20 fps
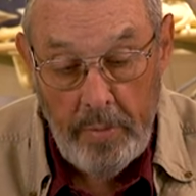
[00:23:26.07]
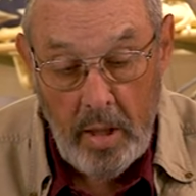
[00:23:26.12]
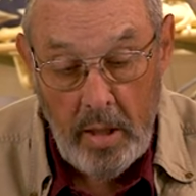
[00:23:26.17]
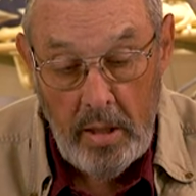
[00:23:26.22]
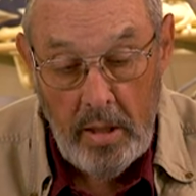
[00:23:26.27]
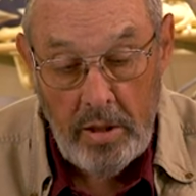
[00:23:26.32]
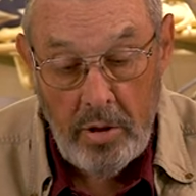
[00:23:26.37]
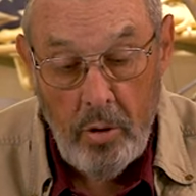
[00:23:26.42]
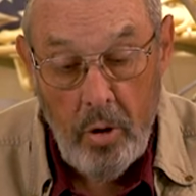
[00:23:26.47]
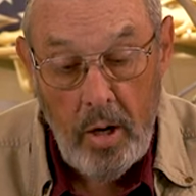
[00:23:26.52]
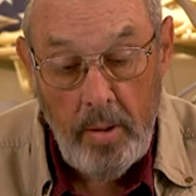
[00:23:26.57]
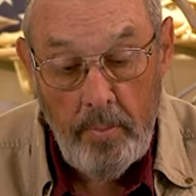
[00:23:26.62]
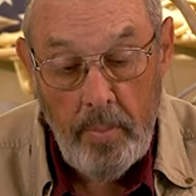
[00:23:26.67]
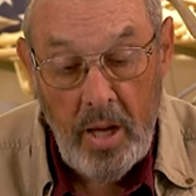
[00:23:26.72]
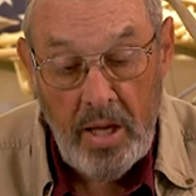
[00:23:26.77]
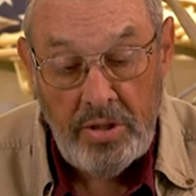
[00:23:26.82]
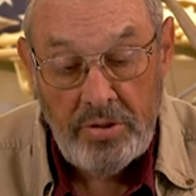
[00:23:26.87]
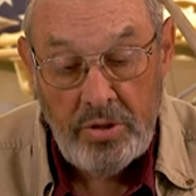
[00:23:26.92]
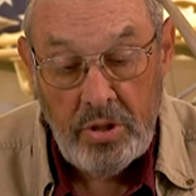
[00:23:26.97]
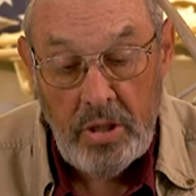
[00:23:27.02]
And in the Great
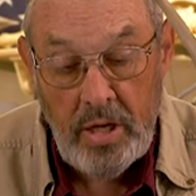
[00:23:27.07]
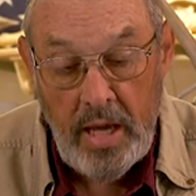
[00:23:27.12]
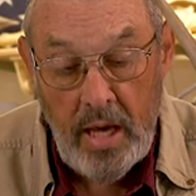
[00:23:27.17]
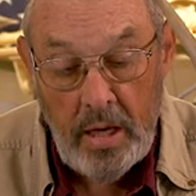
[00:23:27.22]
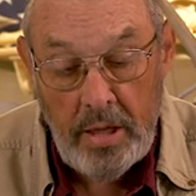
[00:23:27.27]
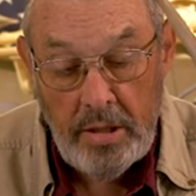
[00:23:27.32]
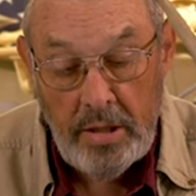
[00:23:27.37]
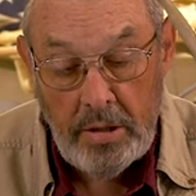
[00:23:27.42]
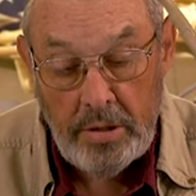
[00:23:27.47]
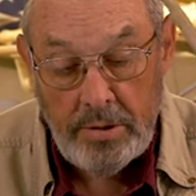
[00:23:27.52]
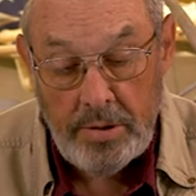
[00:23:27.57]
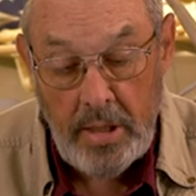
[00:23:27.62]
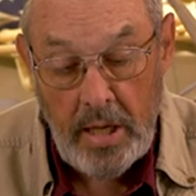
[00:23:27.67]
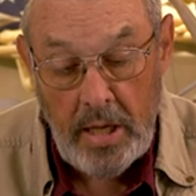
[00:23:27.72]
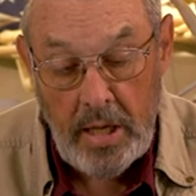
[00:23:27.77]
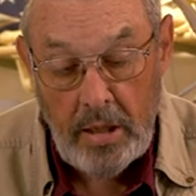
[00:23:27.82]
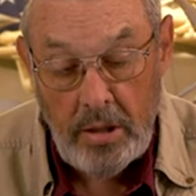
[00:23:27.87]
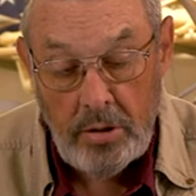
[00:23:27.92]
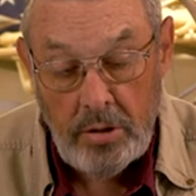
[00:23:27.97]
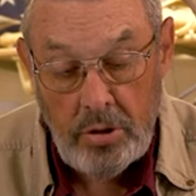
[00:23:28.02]
Basin out in the
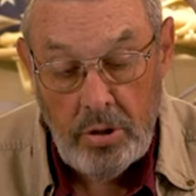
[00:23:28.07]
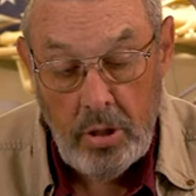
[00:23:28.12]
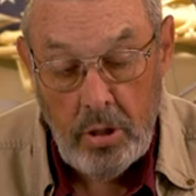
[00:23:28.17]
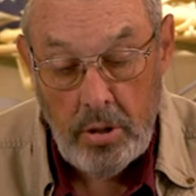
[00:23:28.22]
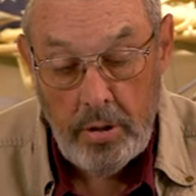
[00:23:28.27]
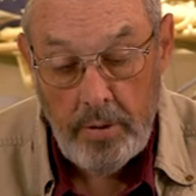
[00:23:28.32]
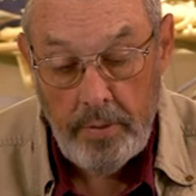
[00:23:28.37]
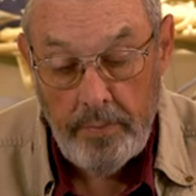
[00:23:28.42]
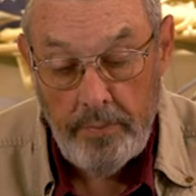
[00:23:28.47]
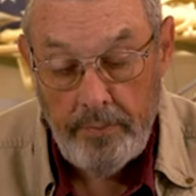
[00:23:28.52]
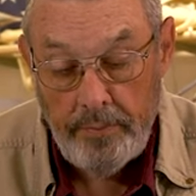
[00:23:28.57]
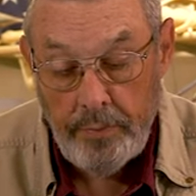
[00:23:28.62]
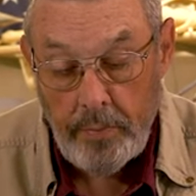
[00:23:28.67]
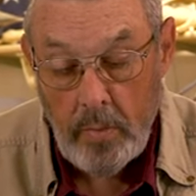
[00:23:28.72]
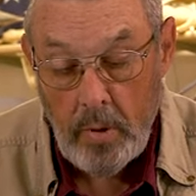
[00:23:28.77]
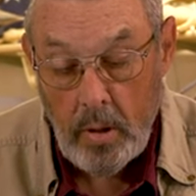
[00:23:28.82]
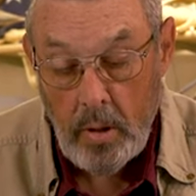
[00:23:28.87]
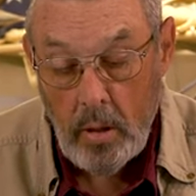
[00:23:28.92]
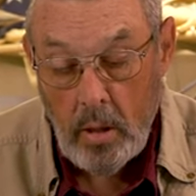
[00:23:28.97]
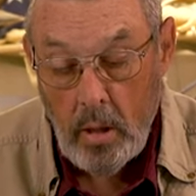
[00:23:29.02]
sage,
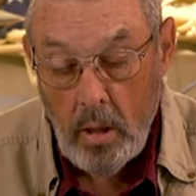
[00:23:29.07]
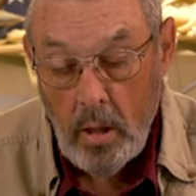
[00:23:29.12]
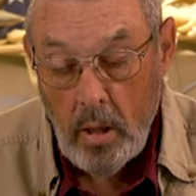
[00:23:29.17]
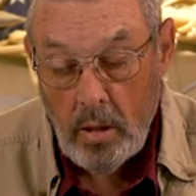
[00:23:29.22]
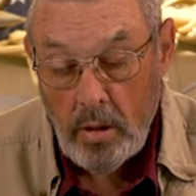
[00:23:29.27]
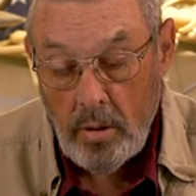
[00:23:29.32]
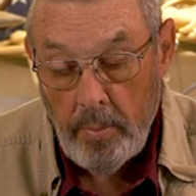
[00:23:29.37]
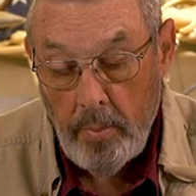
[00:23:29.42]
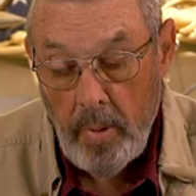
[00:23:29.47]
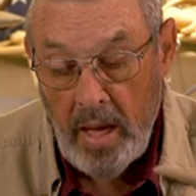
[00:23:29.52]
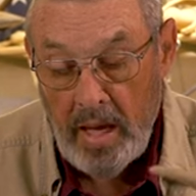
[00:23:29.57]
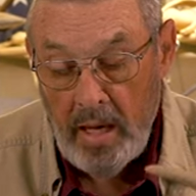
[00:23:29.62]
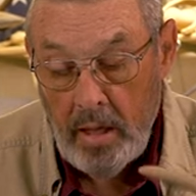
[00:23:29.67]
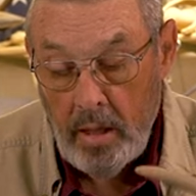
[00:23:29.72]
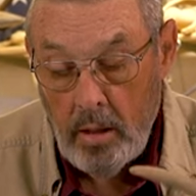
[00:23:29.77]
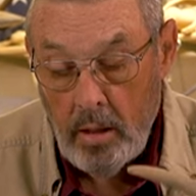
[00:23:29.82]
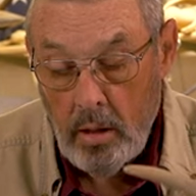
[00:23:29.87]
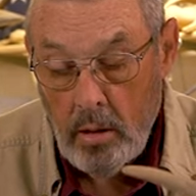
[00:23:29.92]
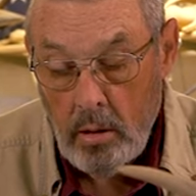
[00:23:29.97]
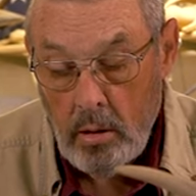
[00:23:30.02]
the
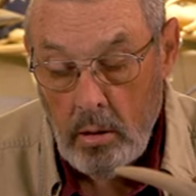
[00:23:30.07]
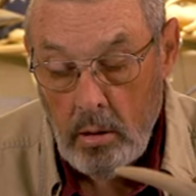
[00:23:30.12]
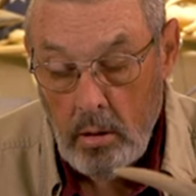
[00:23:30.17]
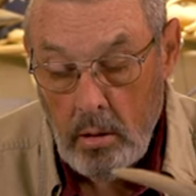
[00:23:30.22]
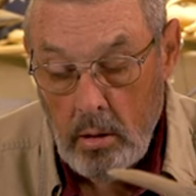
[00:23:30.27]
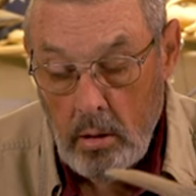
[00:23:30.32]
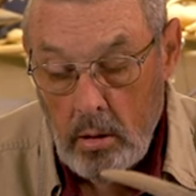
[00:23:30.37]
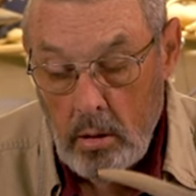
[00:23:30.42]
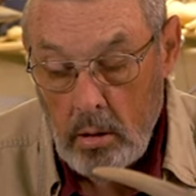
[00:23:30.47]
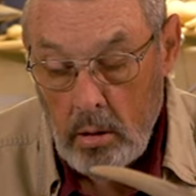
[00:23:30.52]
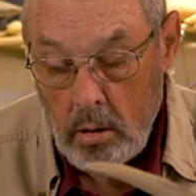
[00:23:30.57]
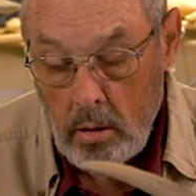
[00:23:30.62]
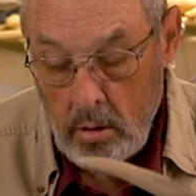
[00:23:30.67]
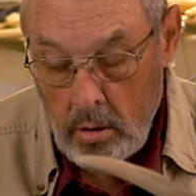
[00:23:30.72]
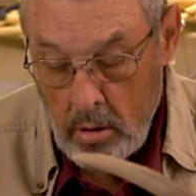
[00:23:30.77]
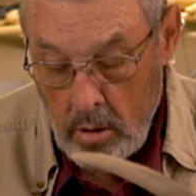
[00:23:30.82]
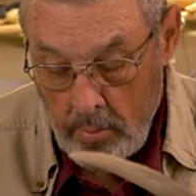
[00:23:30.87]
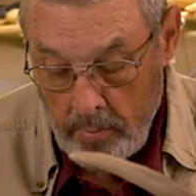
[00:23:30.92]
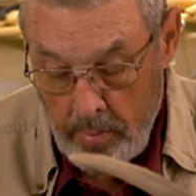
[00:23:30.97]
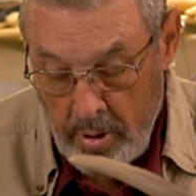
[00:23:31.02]
main
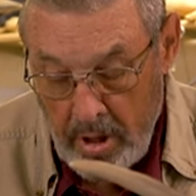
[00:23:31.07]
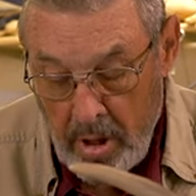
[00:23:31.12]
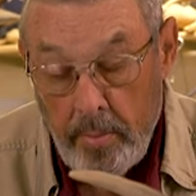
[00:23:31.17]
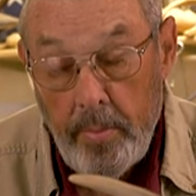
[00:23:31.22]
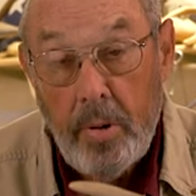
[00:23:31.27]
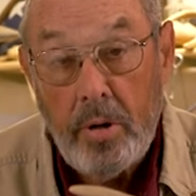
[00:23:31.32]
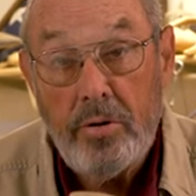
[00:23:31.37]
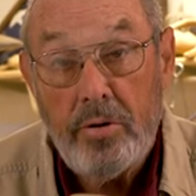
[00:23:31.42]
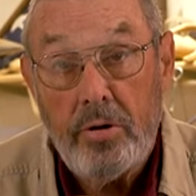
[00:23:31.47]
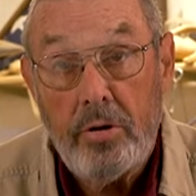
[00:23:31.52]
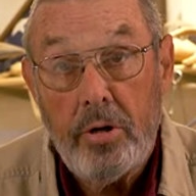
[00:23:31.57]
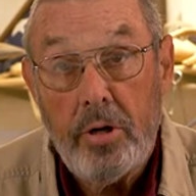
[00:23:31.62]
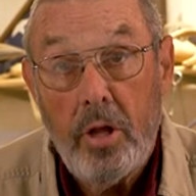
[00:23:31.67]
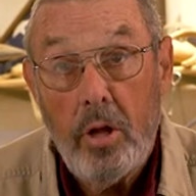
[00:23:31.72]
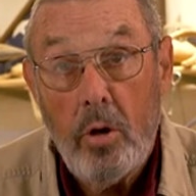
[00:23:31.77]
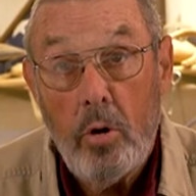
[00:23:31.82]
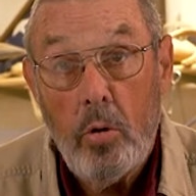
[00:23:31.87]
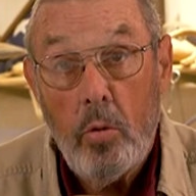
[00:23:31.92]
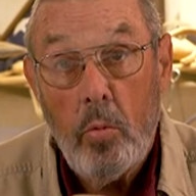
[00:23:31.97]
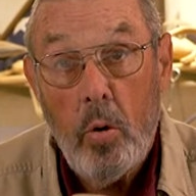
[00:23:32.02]
parent
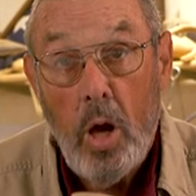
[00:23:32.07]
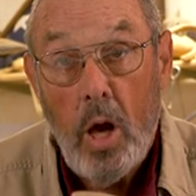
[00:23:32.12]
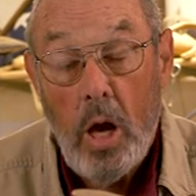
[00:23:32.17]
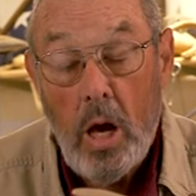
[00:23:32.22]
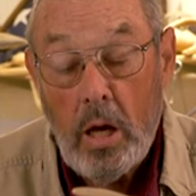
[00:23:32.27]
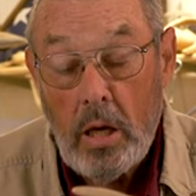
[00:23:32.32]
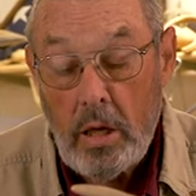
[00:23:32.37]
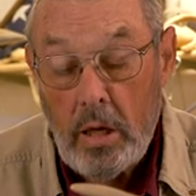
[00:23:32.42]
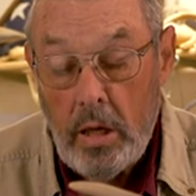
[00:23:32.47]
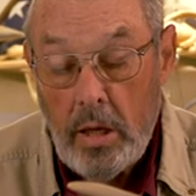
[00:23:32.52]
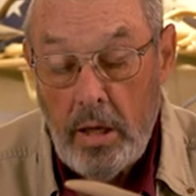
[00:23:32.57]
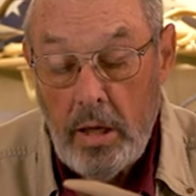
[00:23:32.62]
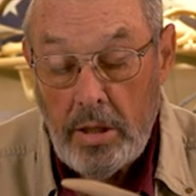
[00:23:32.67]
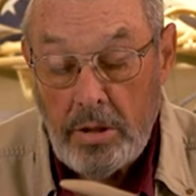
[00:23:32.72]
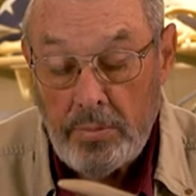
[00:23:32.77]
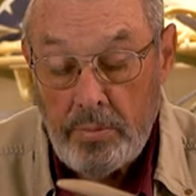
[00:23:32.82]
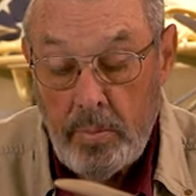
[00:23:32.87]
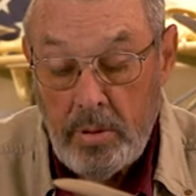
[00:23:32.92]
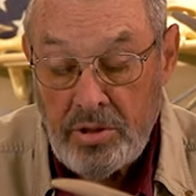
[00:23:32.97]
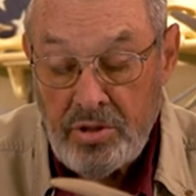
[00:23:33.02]
material or rock
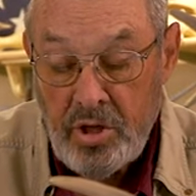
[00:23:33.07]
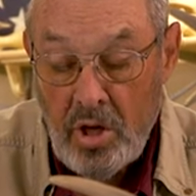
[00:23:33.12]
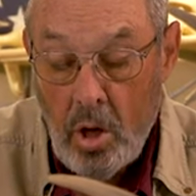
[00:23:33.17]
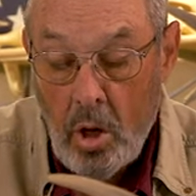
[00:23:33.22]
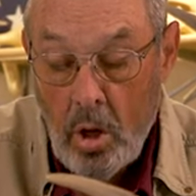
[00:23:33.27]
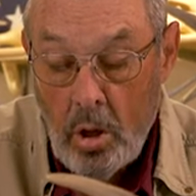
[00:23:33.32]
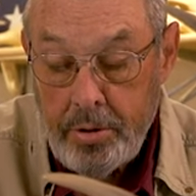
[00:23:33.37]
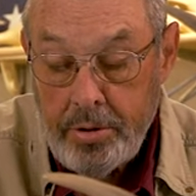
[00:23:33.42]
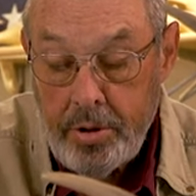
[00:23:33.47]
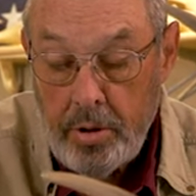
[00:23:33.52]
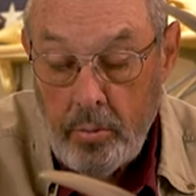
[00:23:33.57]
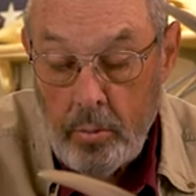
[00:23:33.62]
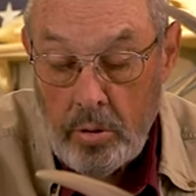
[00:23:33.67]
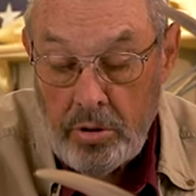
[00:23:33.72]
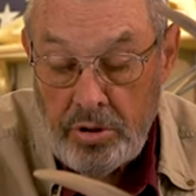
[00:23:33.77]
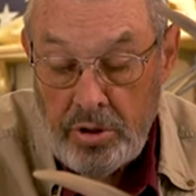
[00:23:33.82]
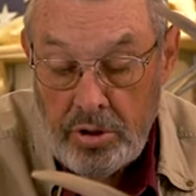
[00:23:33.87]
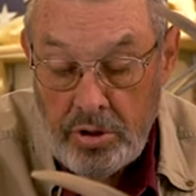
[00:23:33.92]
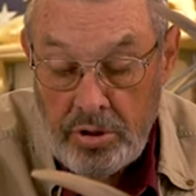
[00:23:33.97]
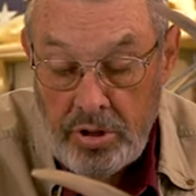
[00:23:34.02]
is basalt,
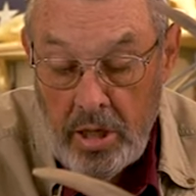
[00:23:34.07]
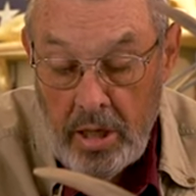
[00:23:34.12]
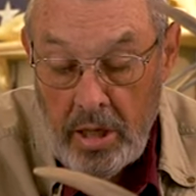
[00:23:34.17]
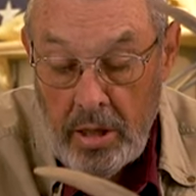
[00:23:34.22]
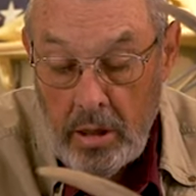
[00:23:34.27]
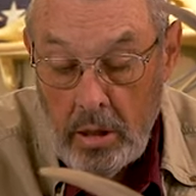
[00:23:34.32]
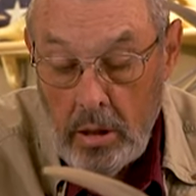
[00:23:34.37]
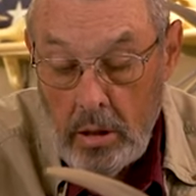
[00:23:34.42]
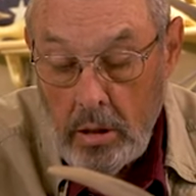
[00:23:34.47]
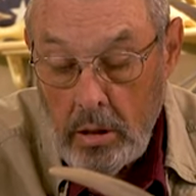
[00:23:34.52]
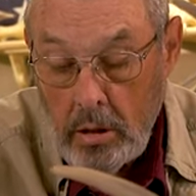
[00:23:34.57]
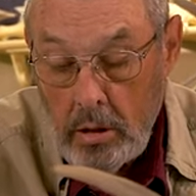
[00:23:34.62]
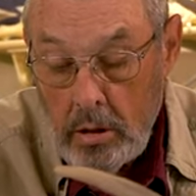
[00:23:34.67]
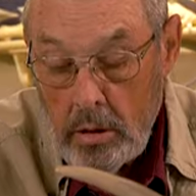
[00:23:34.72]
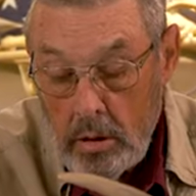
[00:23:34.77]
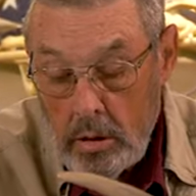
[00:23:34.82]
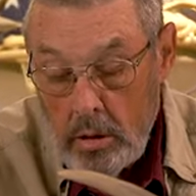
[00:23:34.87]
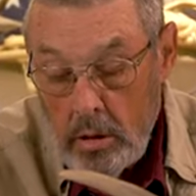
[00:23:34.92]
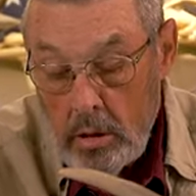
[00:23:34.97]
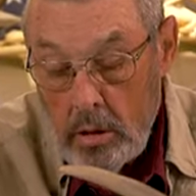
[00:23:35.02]
which is a
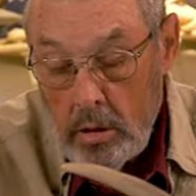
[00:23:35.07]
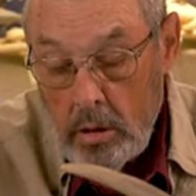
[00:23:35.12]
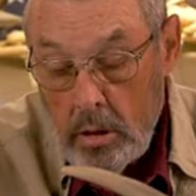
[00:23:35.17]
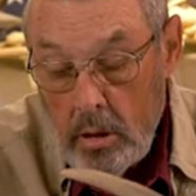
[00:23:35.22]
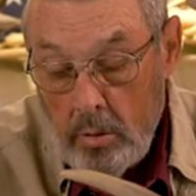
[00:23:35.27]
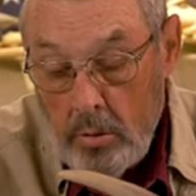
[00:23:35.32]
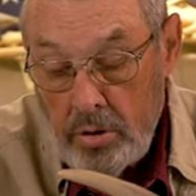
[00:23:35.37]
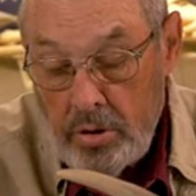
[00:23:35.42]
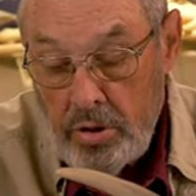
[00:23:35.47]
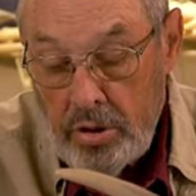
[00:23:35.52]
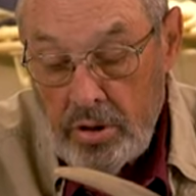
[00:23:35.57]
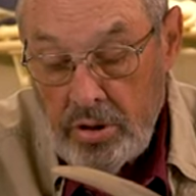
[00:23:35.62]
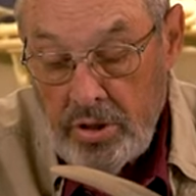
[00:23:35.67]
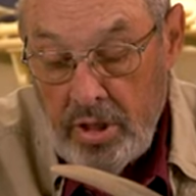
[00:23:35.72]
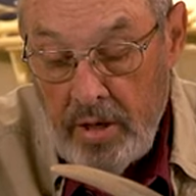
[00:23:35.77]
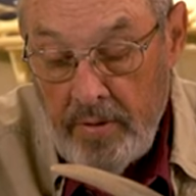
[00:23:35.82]
which is